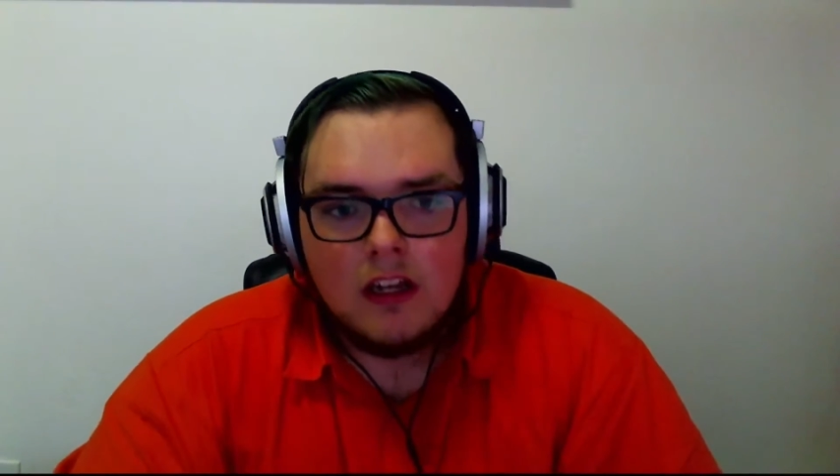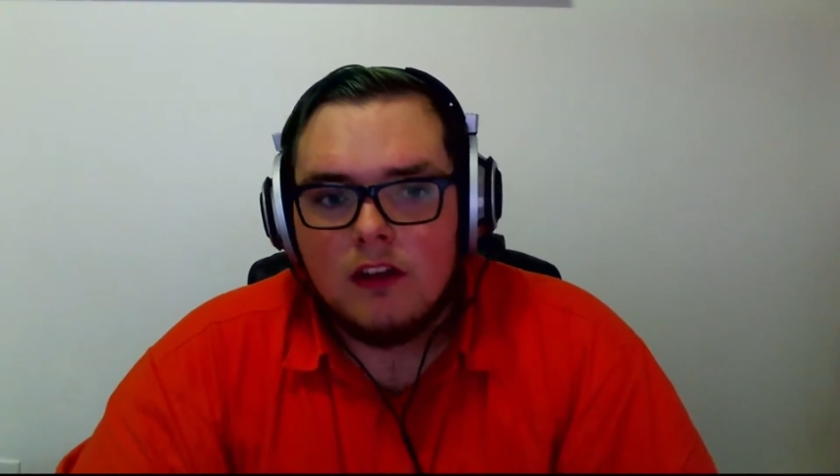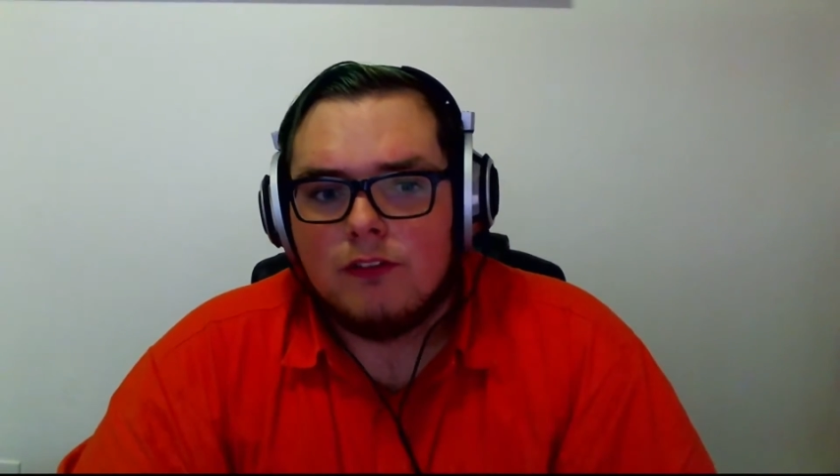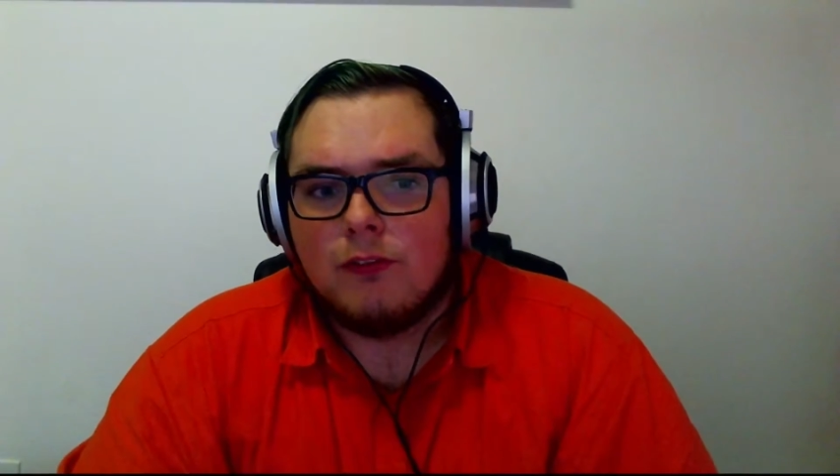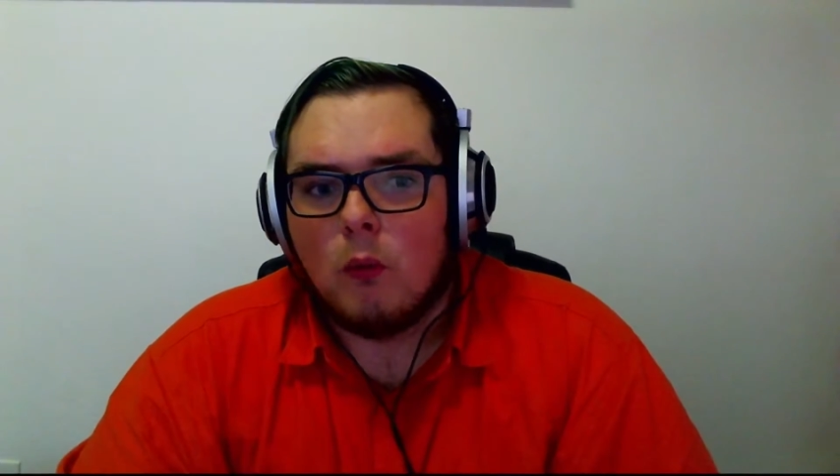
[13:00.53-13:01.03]

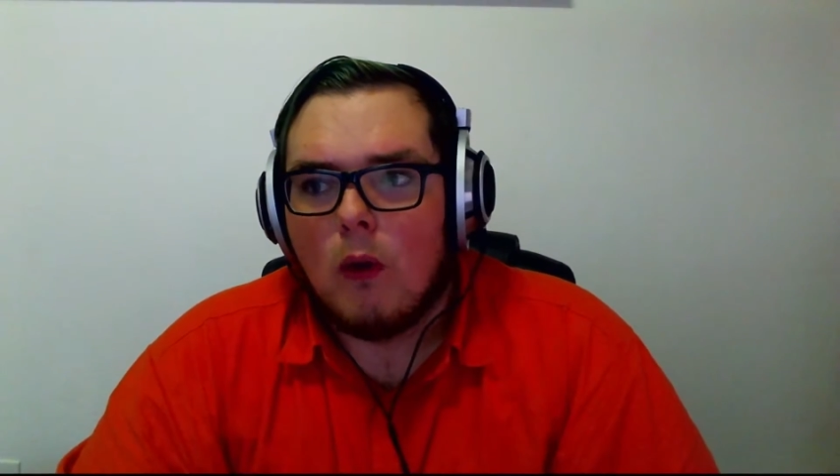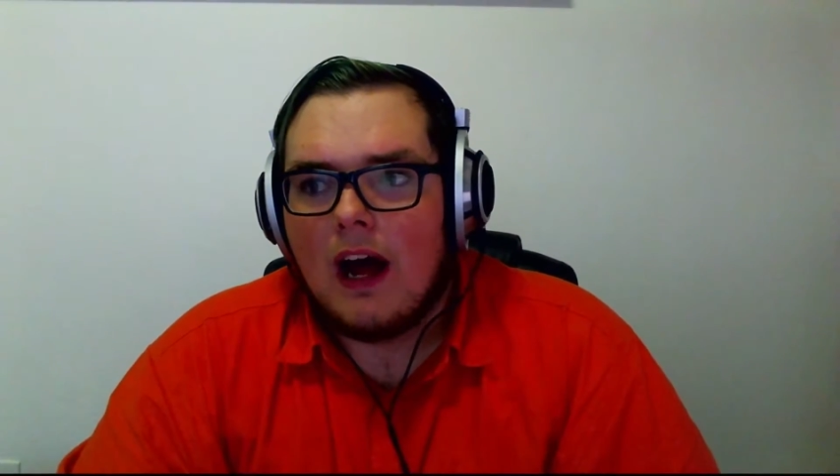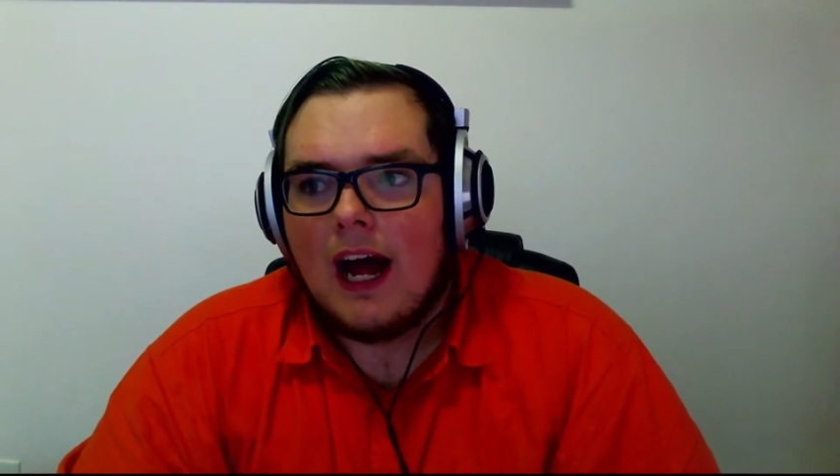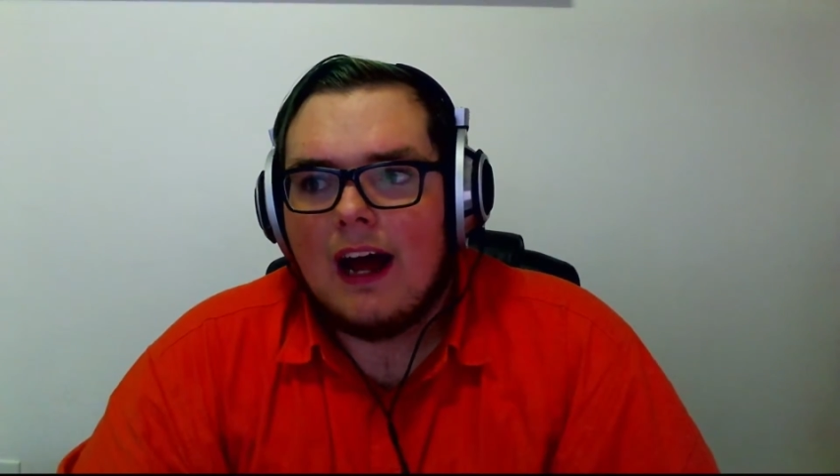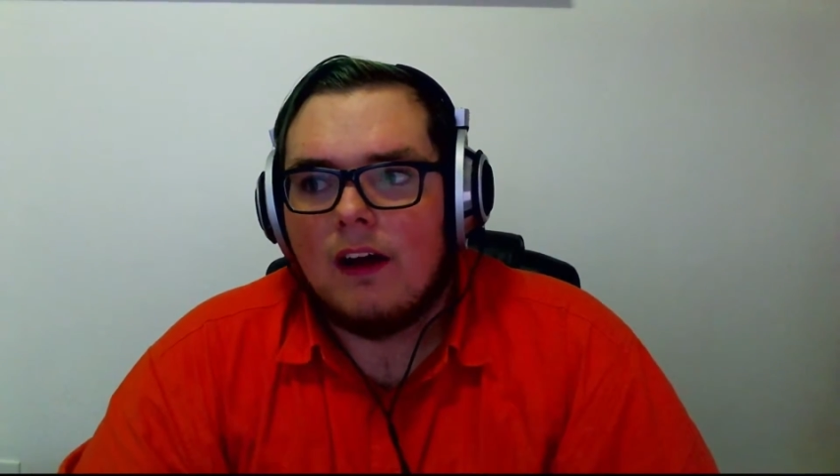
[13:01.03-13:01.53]

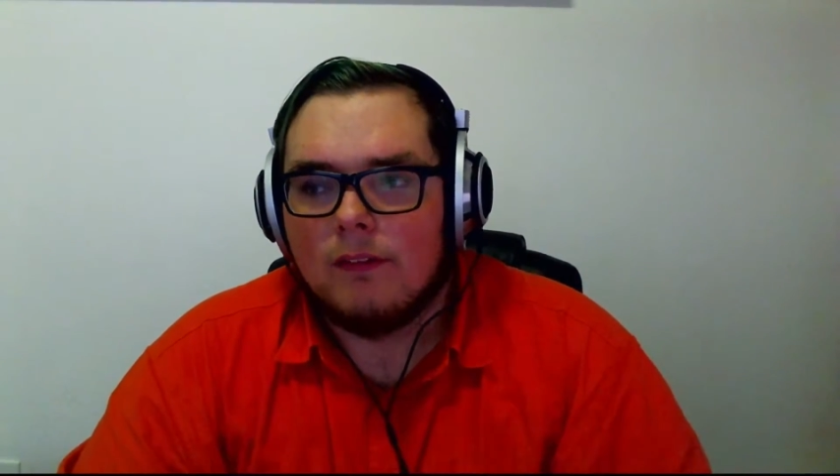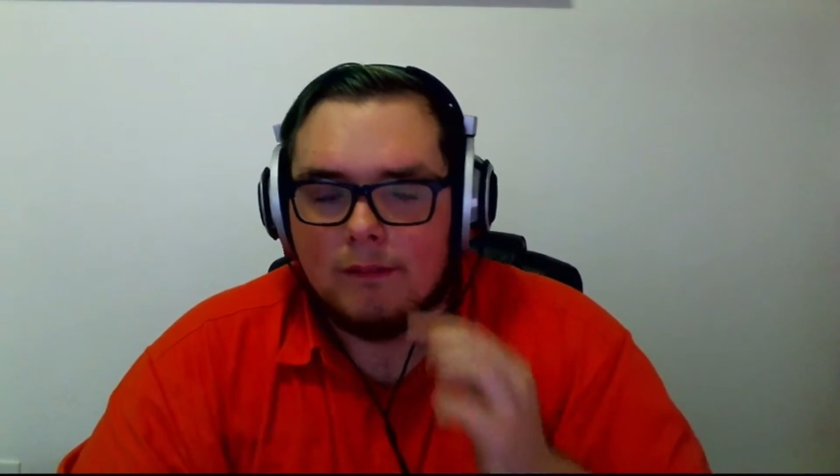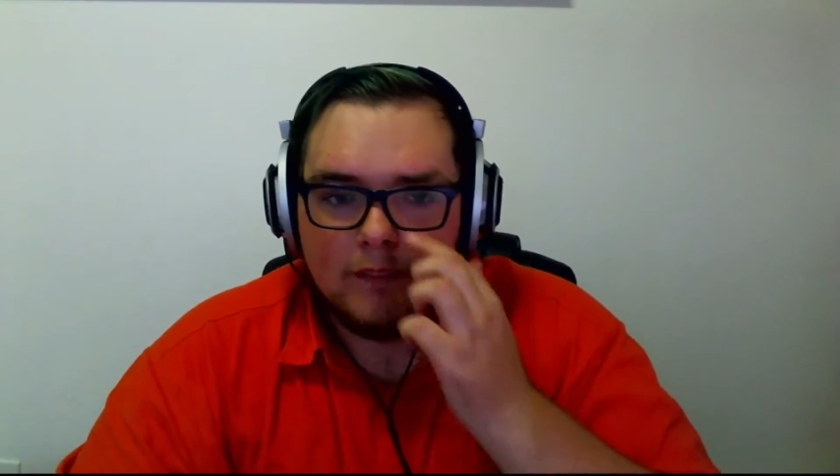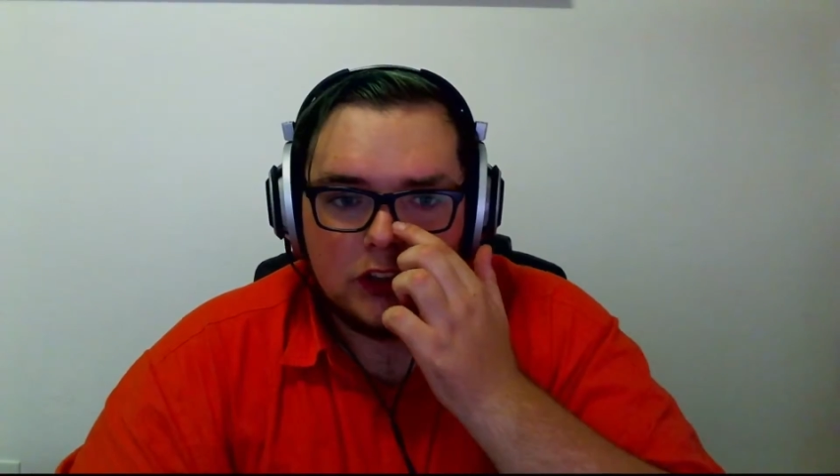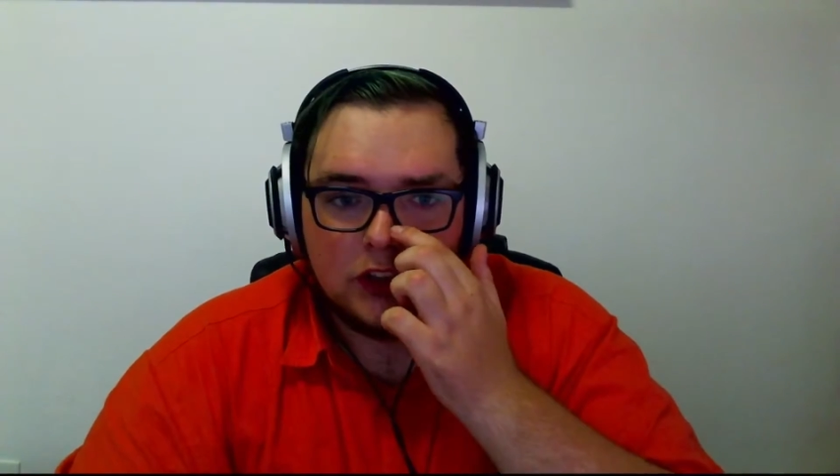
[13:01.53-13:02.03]
for however
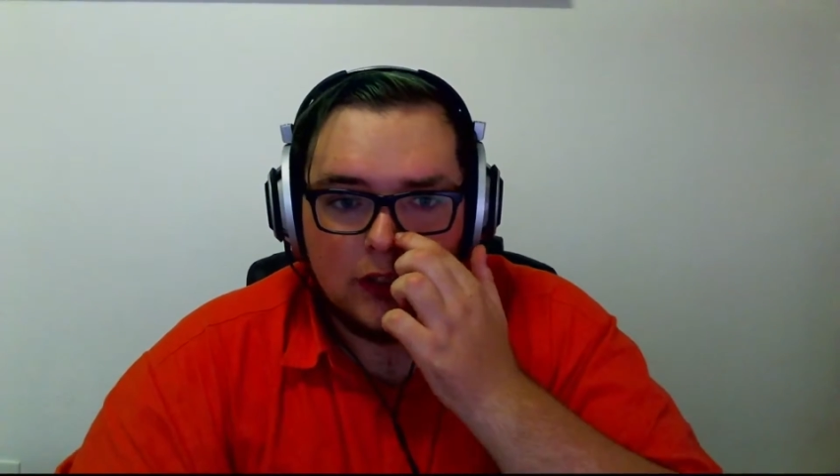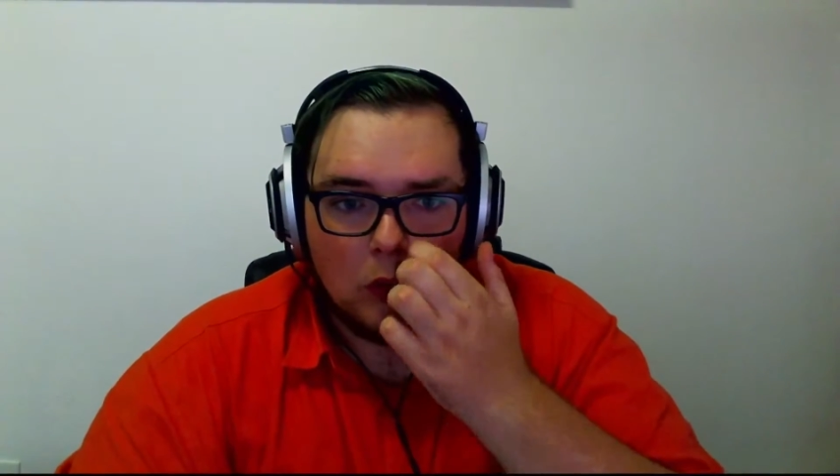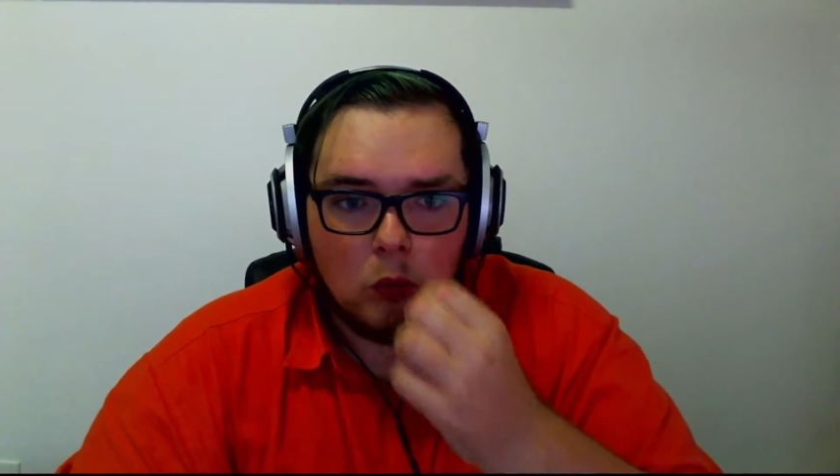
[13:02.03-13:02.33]
much they're